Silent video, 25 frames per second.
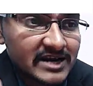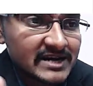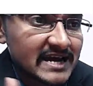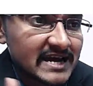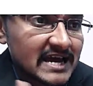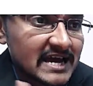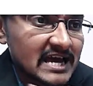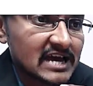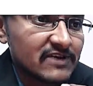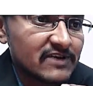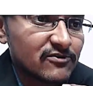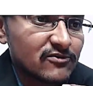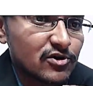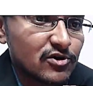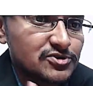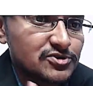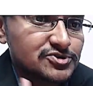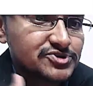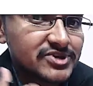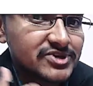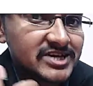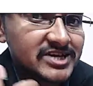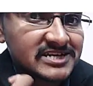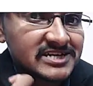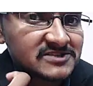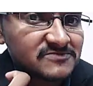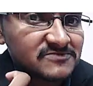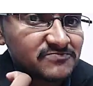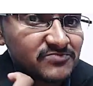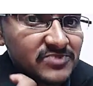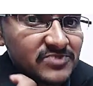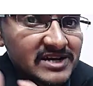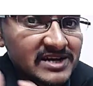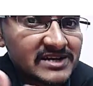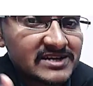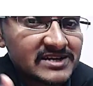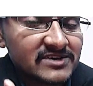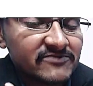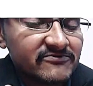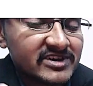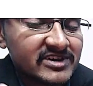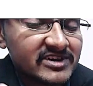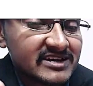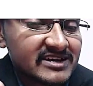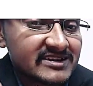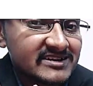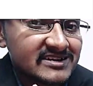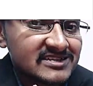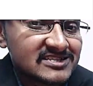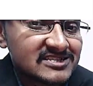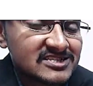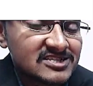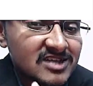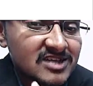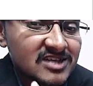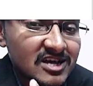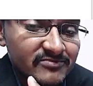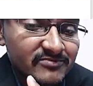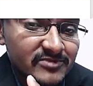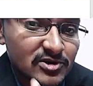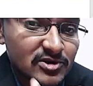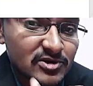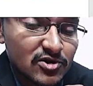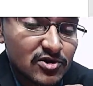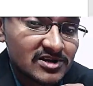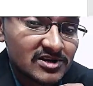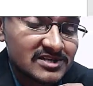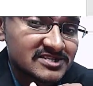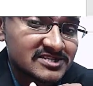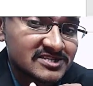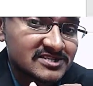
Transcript: and I have also explained various terminologies